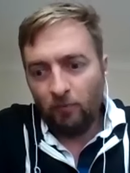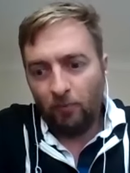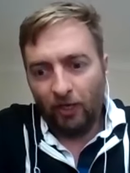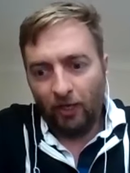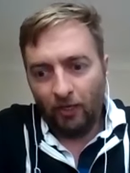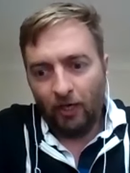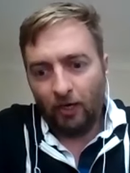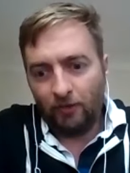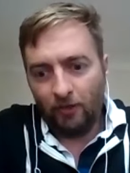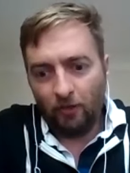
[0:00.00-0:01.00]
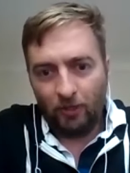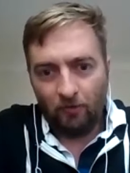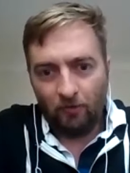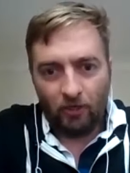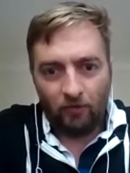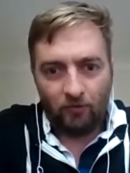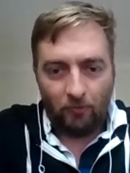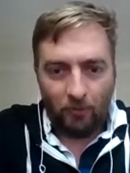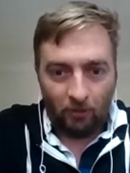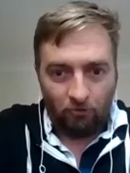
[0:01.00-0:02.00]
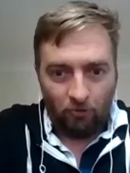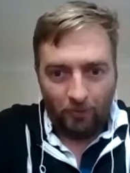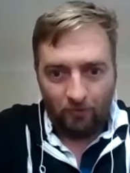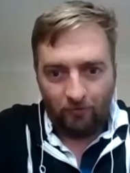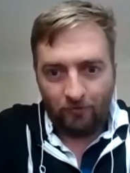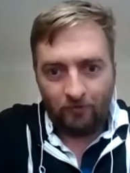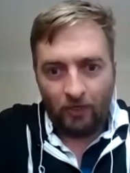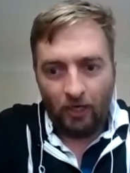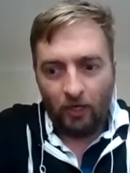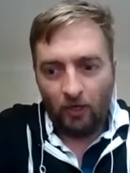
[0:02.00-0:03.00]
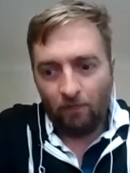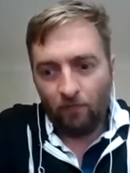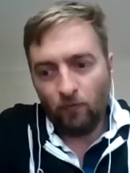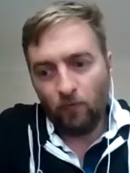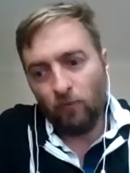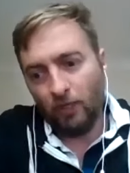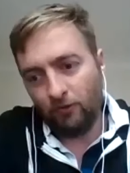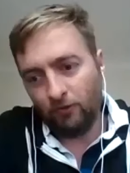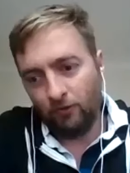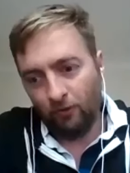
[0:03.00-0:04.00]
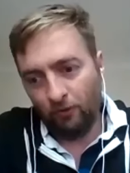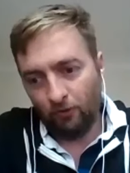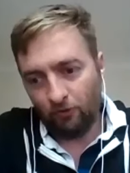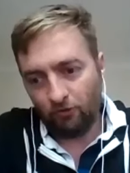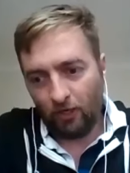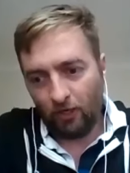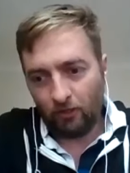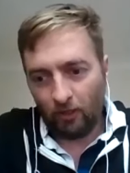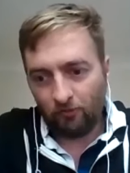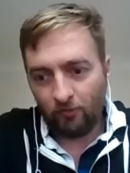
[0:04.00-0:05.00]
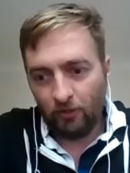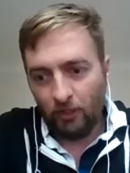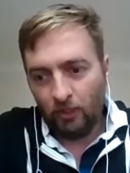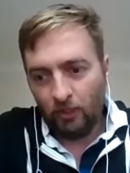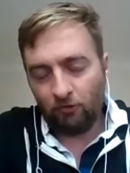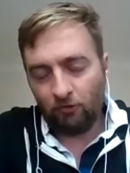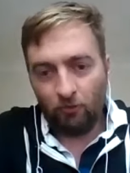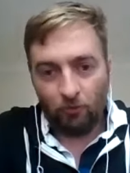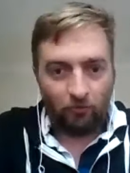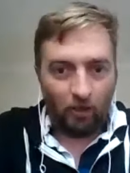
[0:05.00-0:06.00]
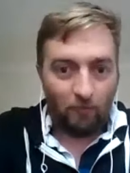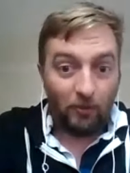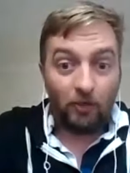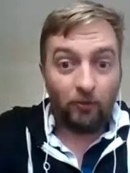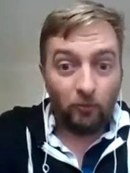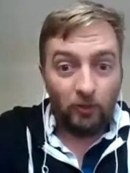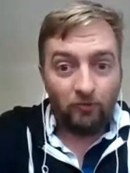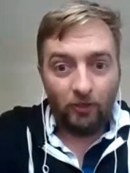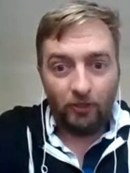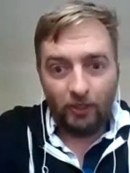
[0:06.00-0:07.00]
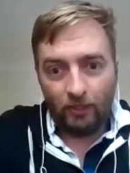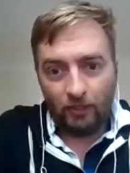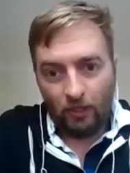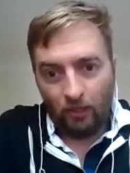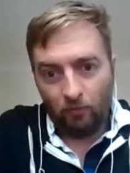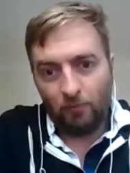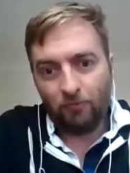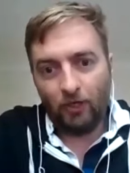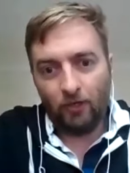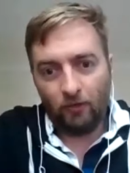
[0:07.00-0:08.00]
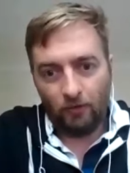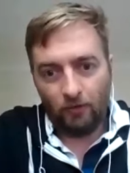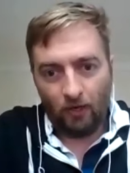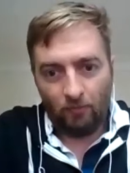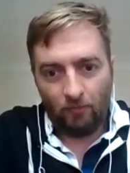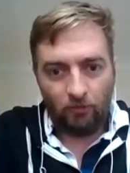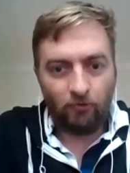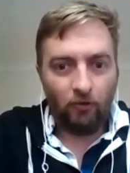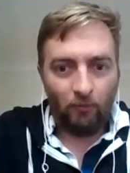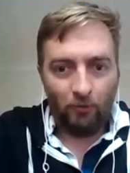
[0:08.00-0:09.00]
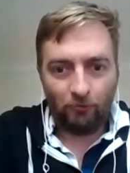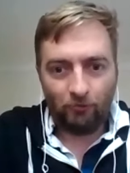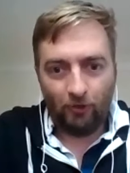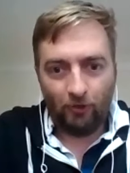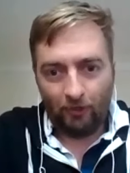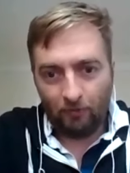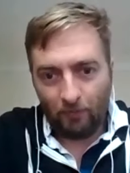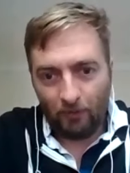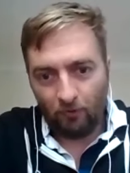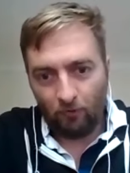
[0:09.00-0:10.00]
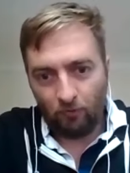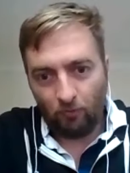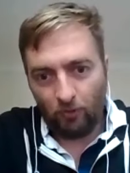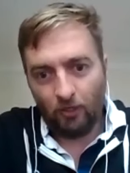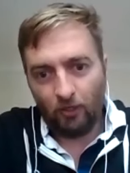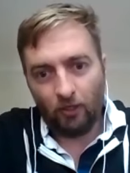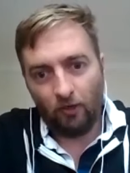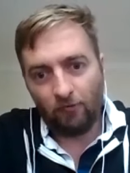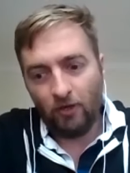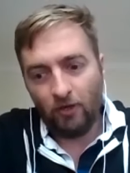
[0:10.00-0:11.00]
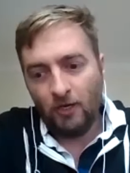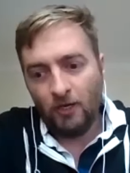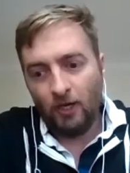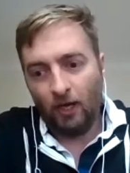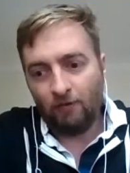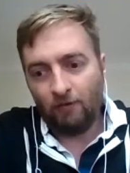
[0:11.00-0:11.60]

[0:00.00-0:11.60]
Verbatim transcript: but I think there'll be a very very big drop off um, when you launch a kind of test and orders campaign on the WeFunder uh, website, um, it's a lot more solid because we are kind of uh,